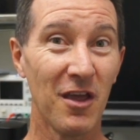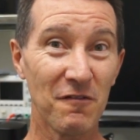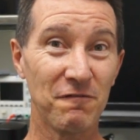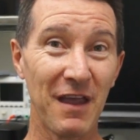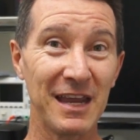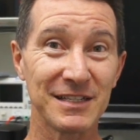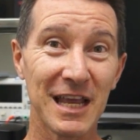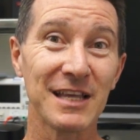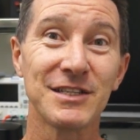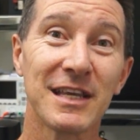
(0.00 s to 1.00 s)

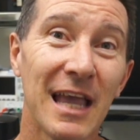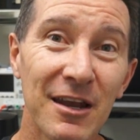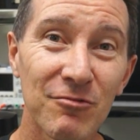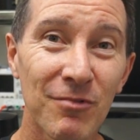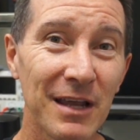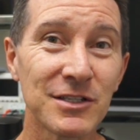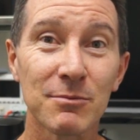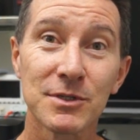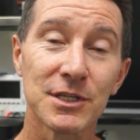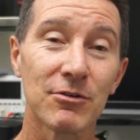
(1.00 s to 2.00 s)
Fantastic, and raise
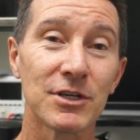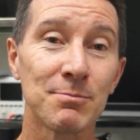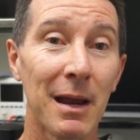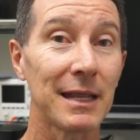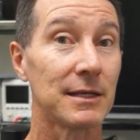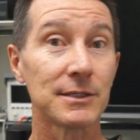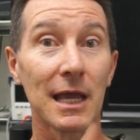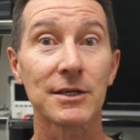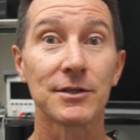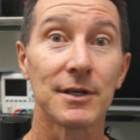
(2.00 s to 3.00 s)
some serious money.
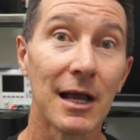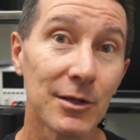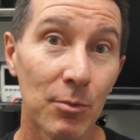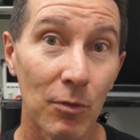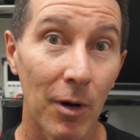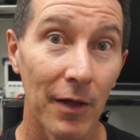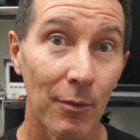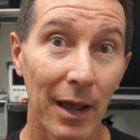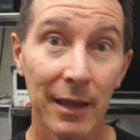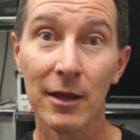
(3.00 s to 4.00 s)
Tax deductible, by the
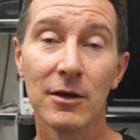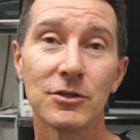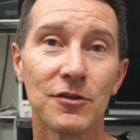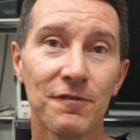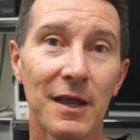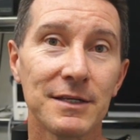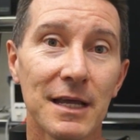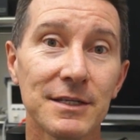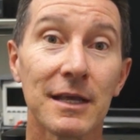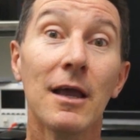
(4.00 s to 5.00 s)
way, which is
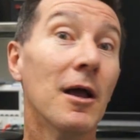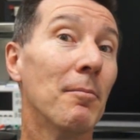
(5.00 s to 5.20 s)
fantastic.